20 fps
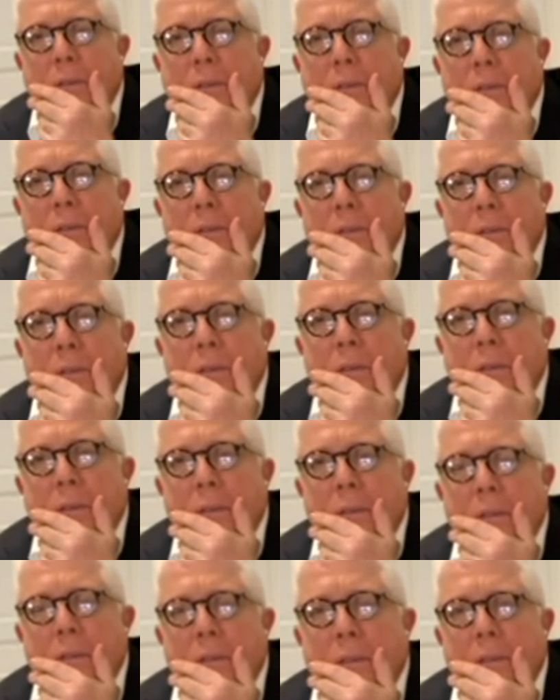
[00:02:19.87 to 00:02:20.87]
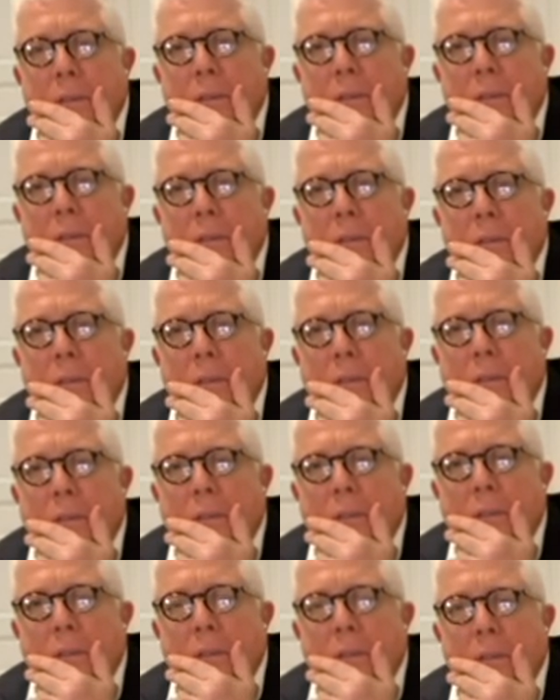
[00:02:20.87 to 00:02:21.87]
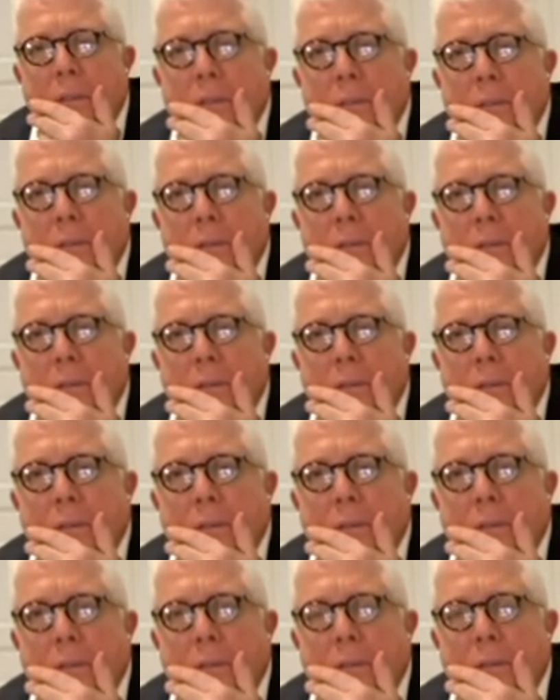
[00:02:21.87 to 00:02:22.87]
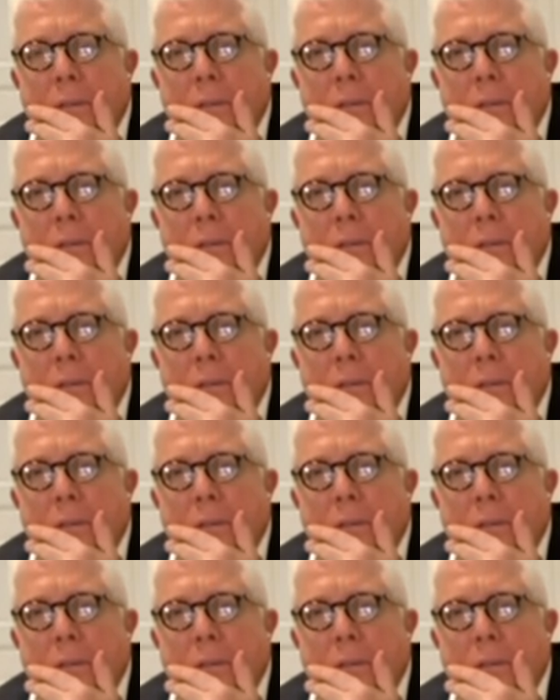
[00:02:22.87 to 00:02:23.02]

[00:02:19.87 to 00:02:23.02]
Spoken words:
(silent)